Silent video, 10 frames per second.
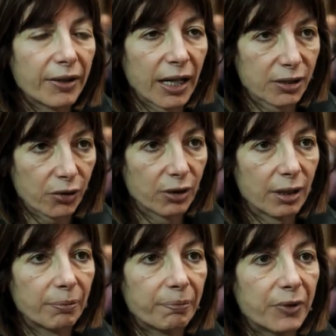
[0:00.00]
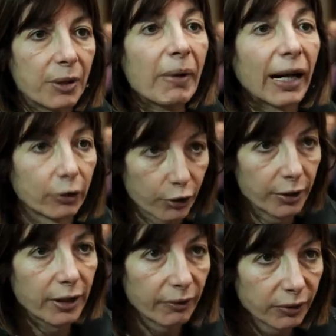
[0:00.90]
That's on the
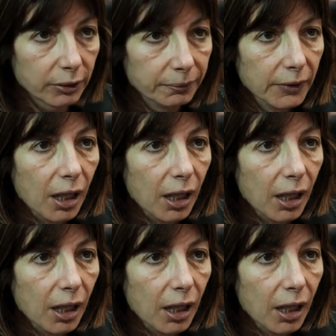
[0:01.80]
macro level.